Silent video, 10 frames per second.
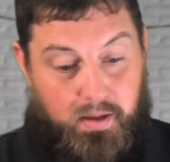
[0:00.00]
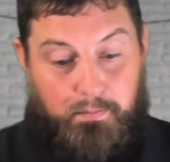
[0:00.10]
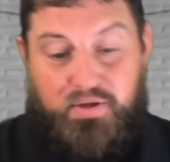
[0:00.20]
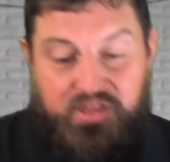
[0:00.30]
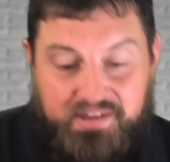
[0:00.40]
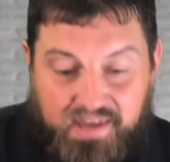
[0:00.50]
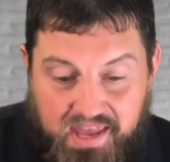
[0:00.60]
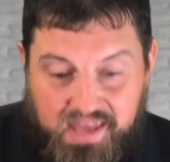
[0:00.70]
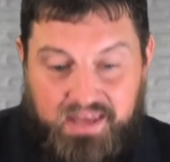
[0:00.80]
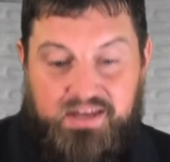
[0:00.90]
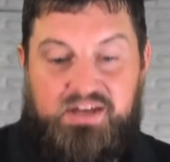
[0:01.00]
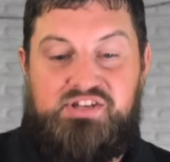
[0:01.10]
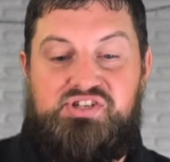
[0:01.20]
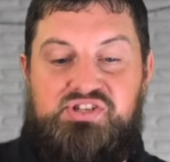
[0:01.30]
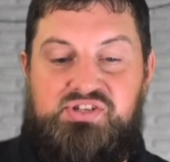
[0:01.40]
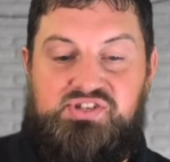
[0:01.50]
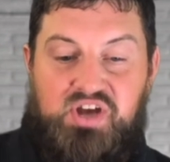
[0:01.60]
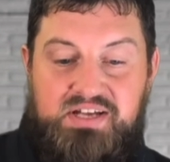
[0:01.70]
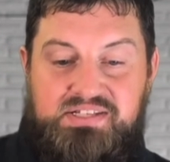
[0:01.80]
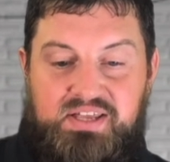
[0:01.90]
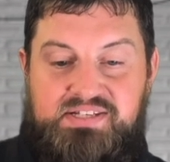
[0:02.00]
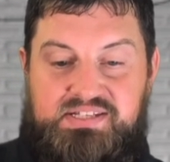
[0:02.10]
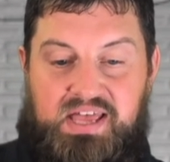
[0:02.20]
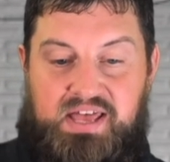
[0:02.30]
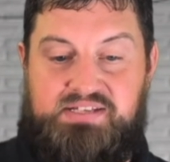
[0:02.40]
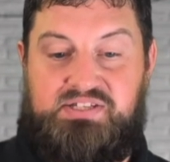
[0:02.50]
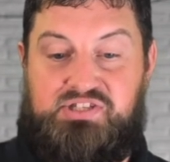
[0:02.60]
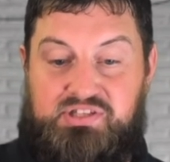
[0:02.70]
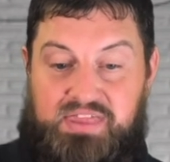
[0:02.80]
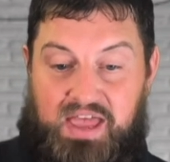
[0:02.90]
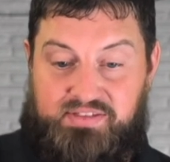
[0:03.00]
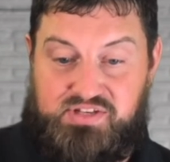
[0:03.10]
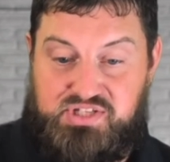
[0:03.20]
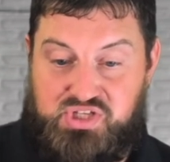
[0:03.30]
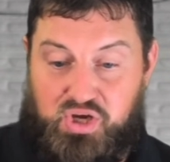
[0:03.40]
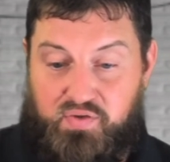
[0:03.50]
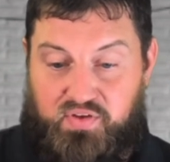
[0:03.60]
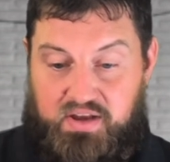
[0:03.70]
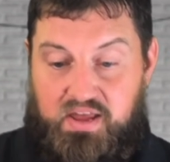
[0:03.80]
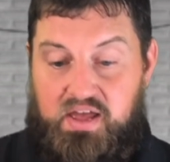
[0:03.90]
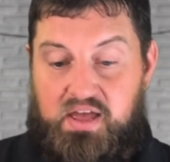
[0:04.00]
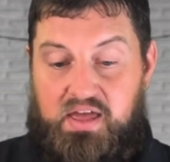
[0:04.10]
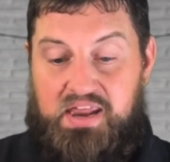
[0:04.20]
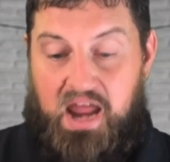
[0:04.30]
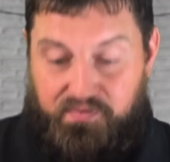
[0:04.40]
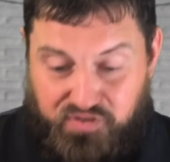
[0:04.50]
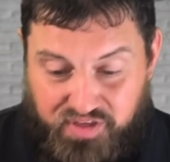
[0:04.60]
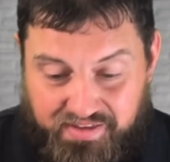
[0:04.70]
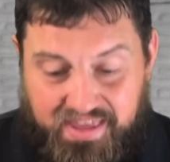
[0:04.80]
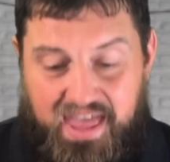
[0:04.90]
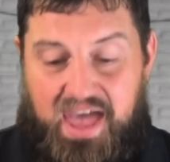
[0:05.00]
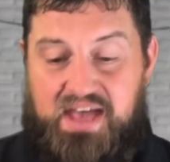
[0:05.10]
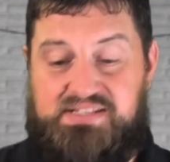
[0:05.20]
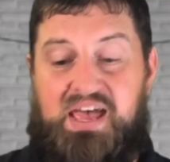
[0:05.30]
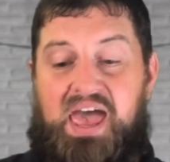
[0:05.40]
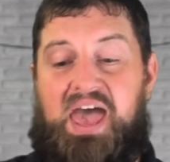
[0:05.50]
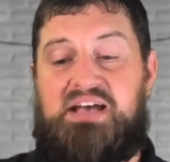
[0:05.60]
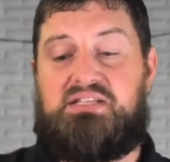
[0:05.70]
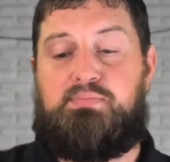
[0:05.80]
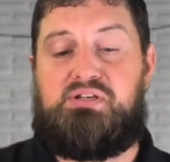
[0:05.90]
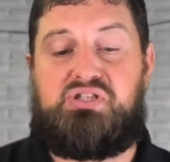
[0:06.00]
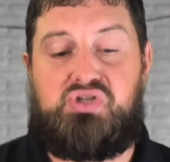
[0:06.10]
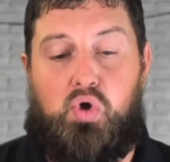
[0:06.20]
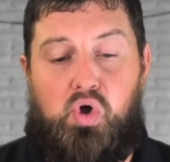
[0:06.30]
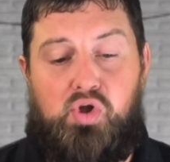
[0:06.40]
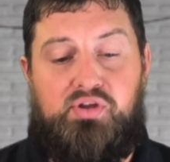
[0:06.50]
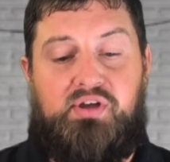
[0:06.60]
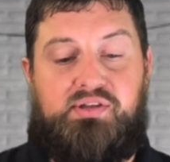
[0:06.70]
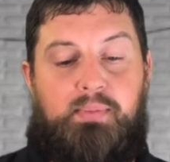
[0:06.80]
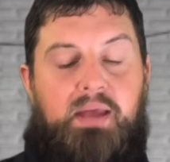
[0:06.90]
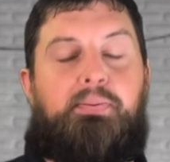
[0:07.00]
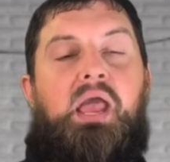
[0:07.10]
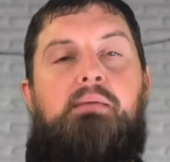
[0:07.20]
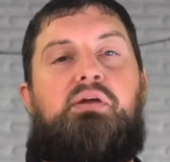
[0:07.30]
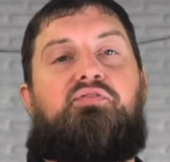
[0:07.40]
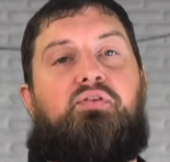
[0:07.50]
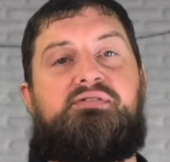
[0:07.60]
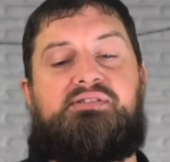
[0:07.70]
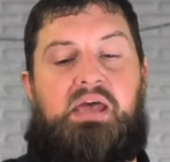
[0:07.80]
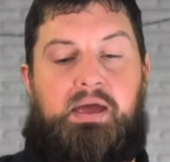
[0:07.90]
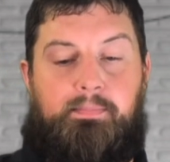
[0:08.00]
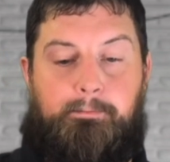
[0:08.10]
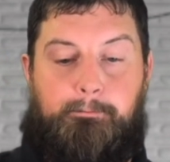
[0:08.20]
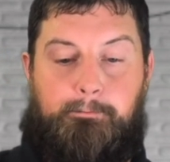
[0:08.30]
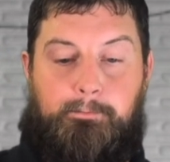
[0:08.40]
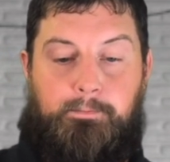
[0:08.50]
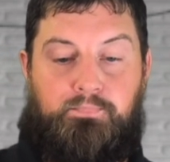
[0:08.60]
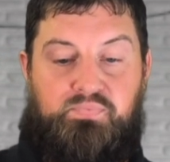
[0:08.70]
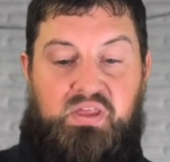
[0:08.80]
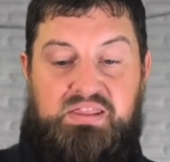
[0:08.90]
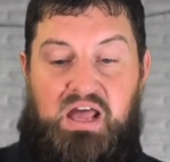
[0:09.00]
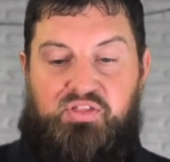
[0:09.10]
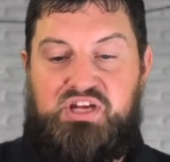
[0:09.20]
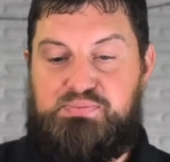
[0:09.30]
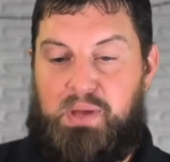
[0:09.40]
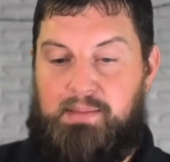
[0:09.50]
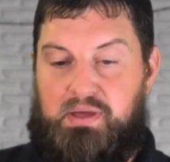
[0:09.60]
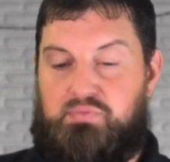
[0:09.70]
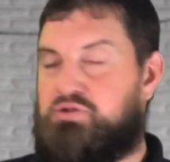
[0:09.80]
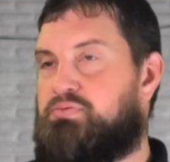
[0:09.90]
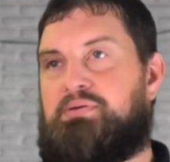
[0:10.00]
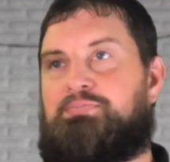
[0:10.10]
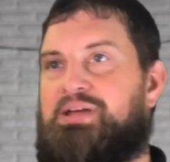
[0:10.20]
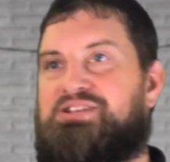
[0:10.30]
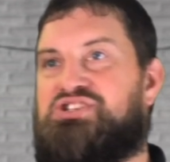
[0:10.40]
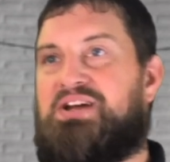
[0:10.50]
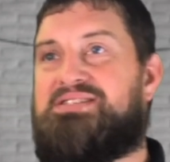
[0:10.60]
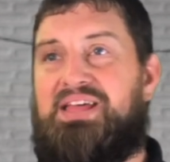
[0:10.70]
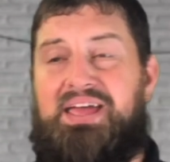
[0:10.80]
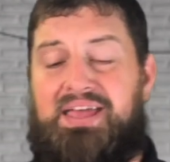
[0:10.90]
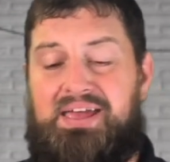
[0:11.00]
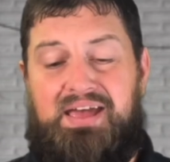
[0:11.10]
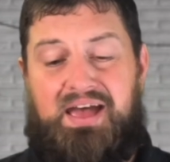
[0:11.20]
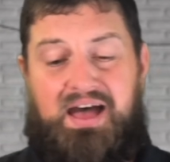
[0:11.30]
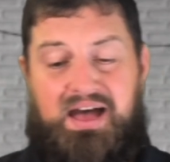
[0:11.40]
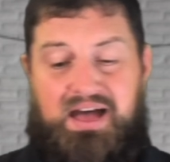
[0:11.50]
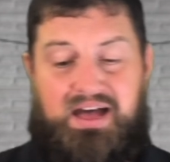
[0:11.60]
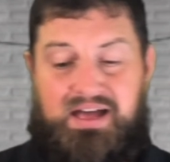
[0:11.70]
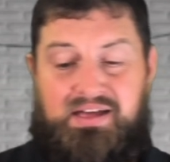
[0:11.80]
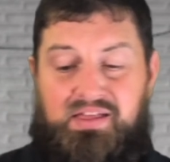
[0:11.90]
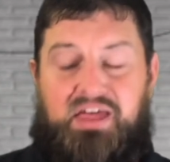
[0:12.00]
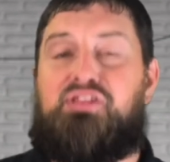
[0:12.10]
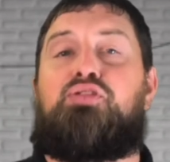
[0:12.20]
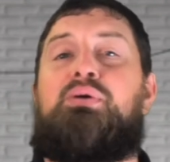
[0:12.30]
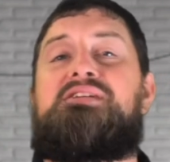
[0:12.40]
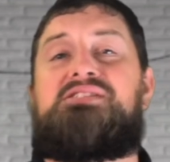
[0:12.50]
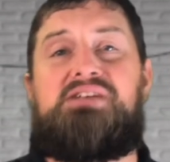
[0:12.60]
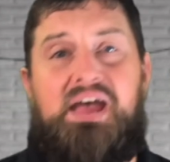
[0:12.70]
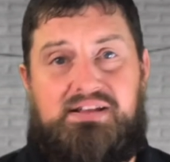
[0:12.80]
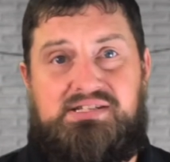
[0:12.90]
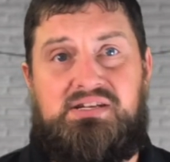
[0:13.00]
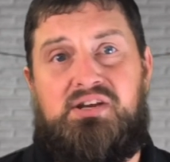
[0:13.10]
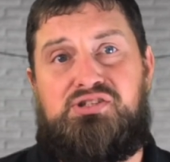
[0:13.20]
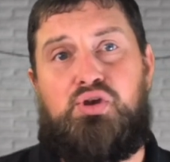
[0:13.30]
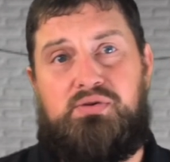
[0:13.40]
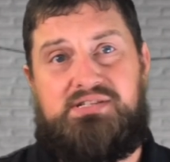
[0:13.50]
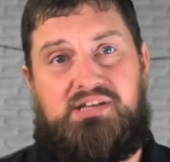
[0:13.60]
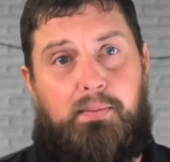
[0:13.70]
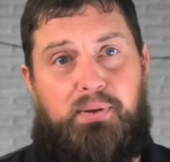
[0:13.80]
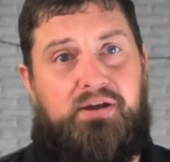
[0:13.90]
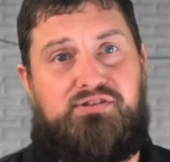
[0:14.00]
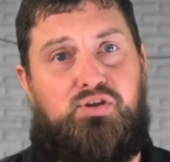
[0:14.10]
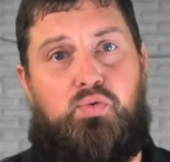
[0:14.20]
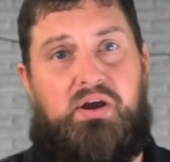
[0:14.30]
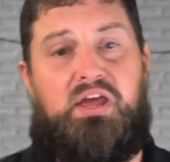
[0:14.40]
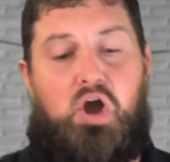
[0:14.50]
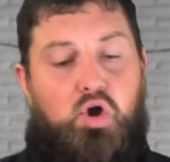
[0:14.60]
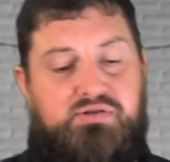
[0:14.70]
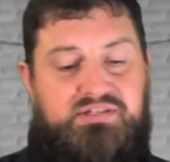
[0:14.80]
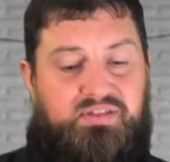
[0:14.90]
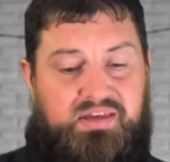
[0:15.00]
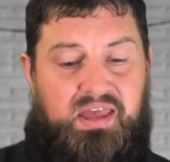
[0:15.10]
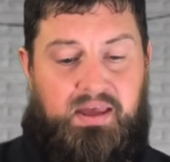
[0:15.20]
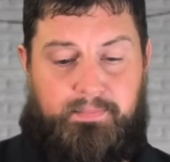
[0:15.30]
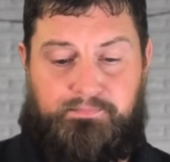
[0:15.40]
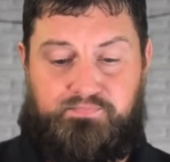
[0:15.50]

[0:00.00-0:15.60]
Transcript: But the king justly says that the servant and everything he has has to be sold to make payment for his debt. Now, this payment would be just like uh, uh, like three cents to his, compared to what he owes to the king.